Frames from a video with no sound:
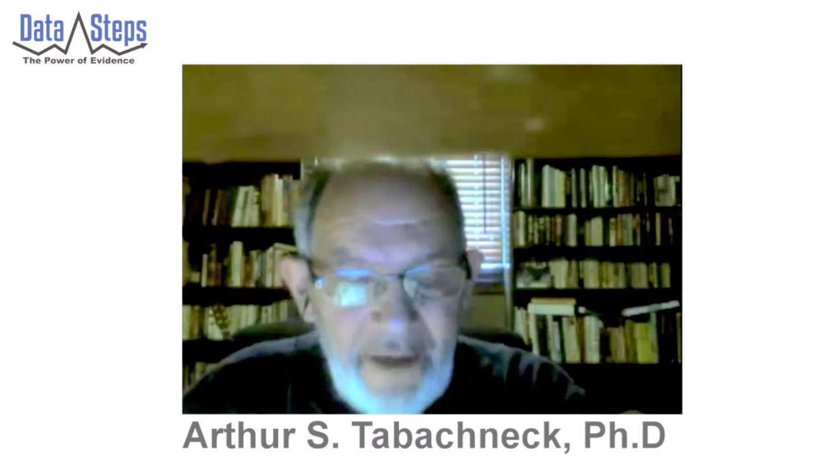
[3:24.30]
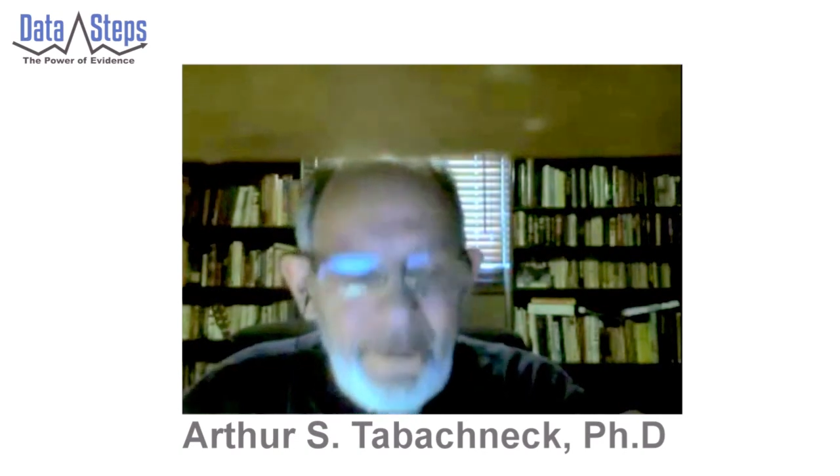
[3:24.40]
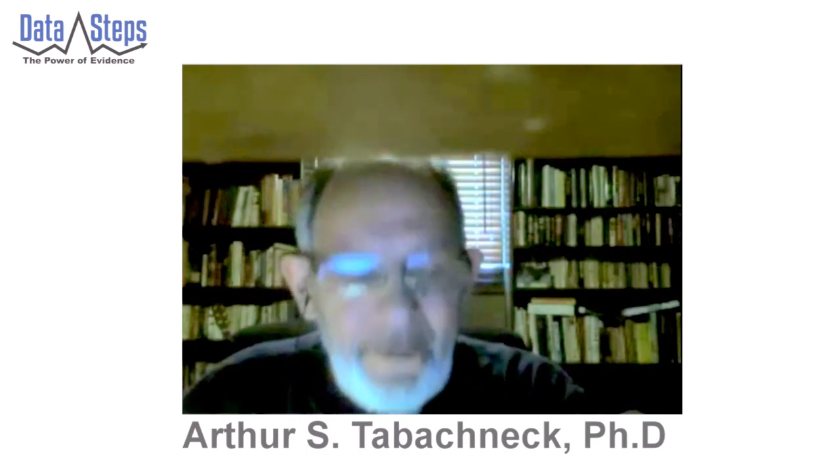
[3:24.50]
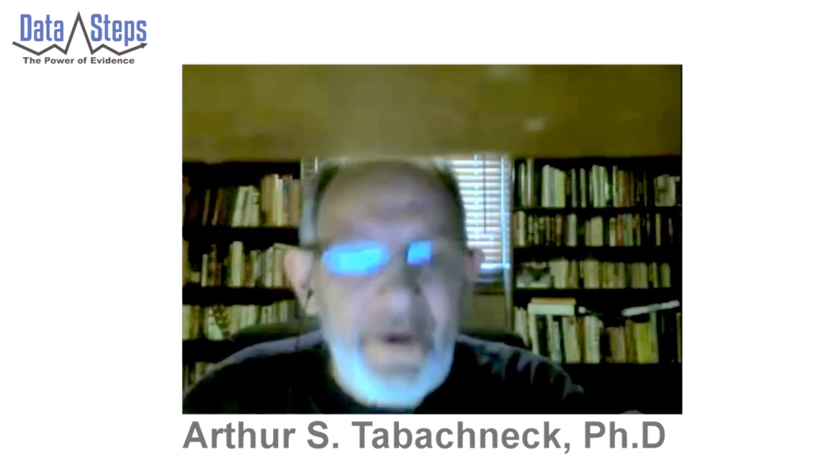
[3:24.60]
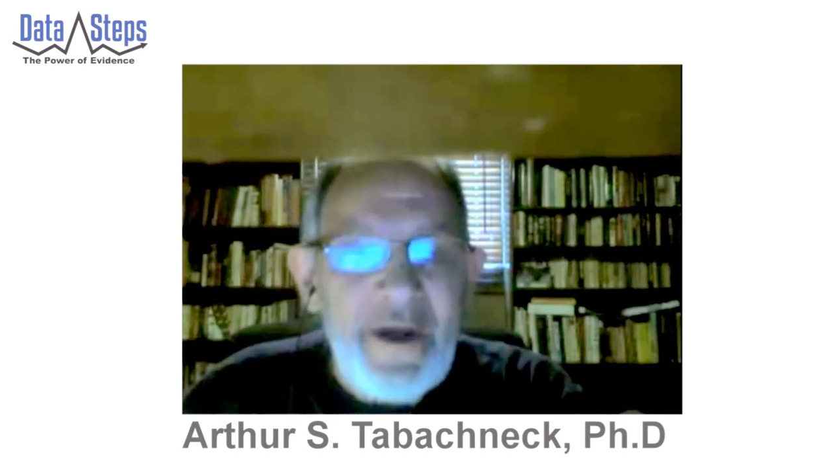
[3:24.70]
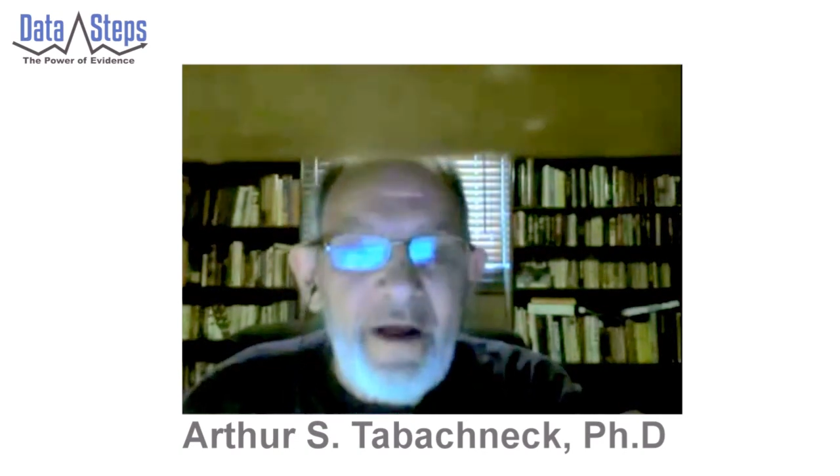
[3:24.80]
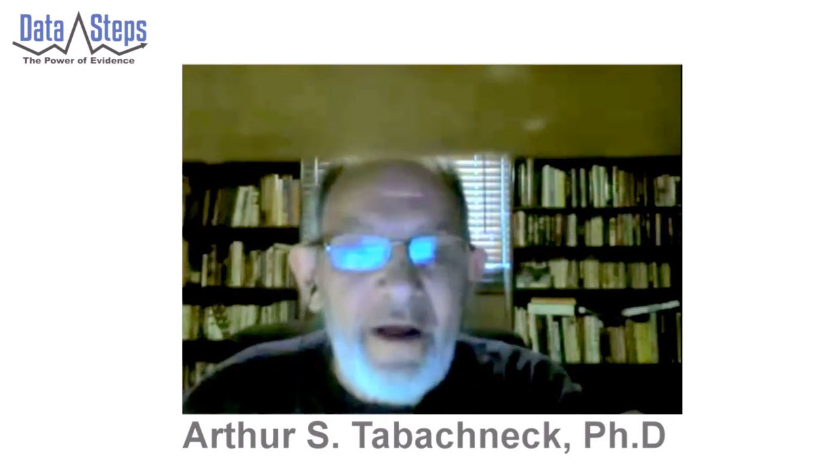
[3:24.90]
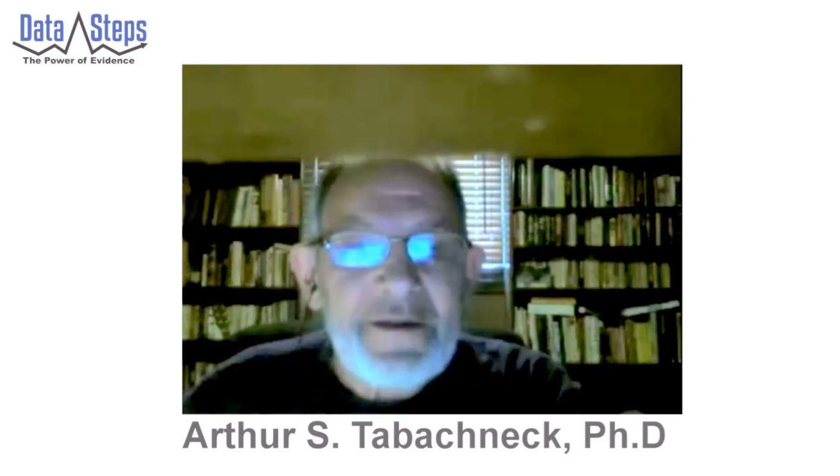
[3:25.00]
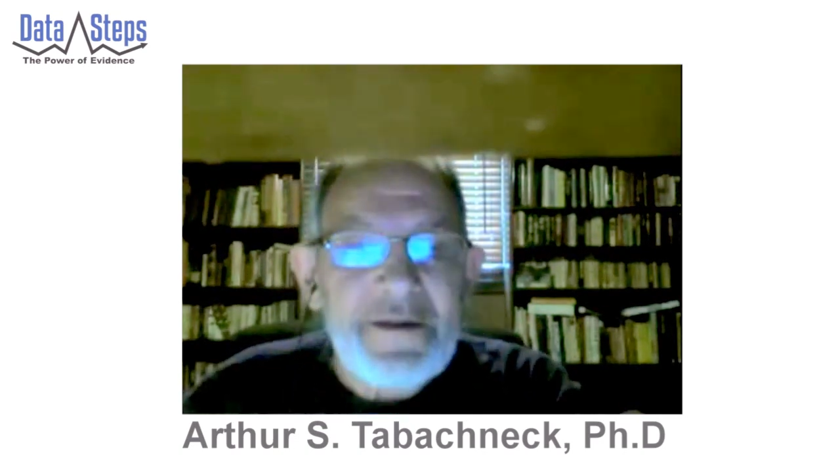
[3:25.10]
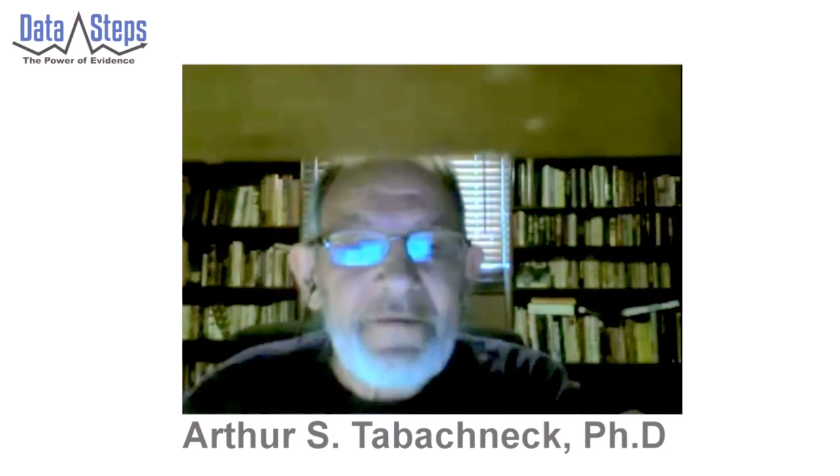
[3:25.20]
Mott
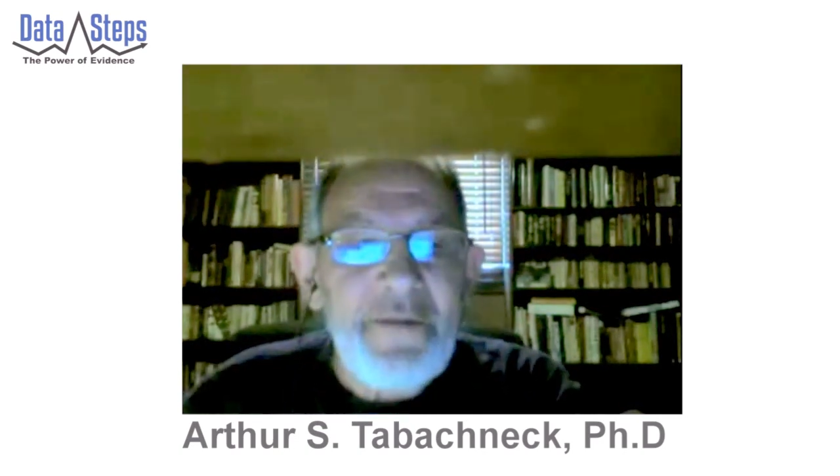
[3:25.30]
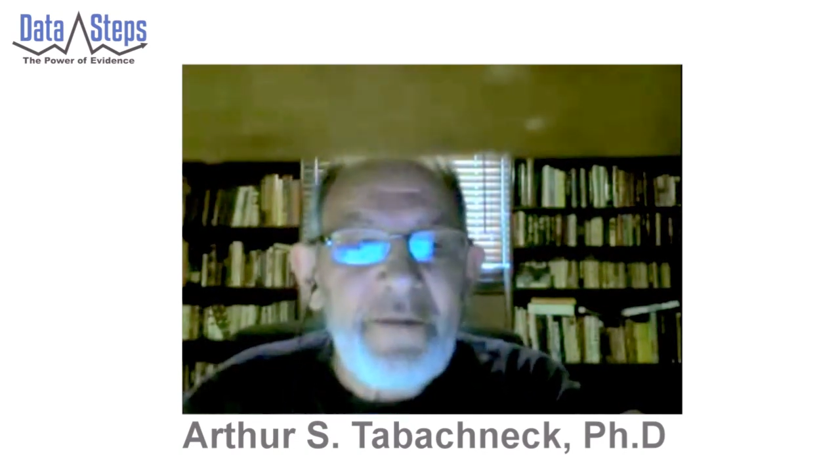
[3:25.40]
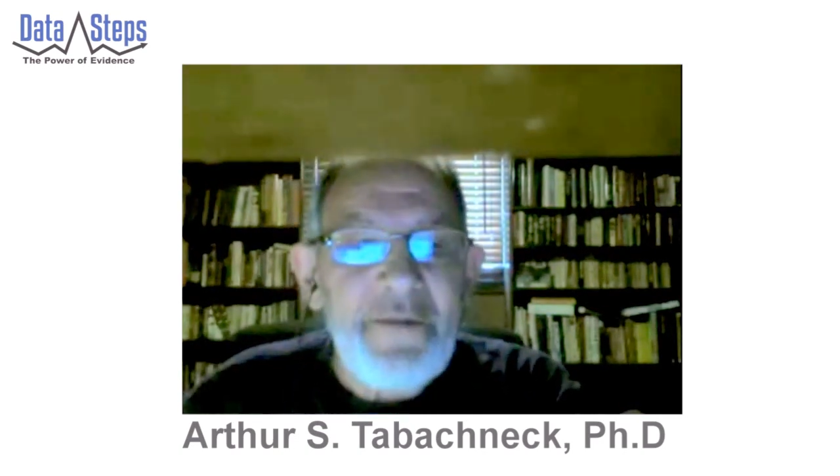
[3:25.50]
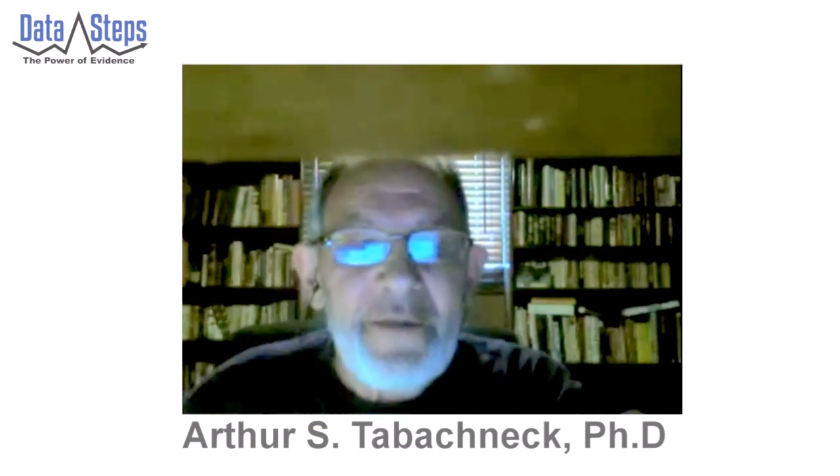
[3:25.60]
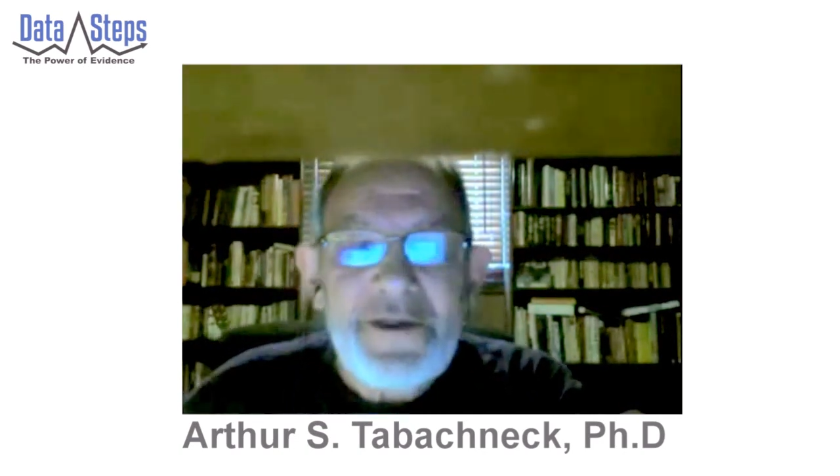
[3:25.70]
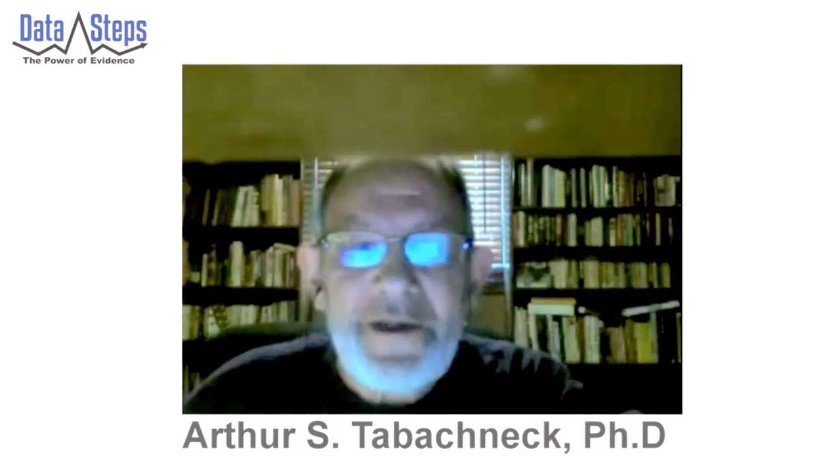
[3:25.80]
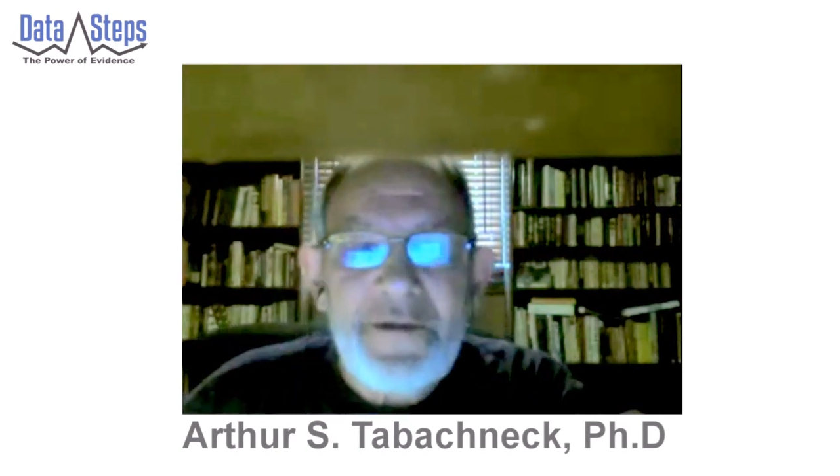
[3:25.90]
Community College in Flint,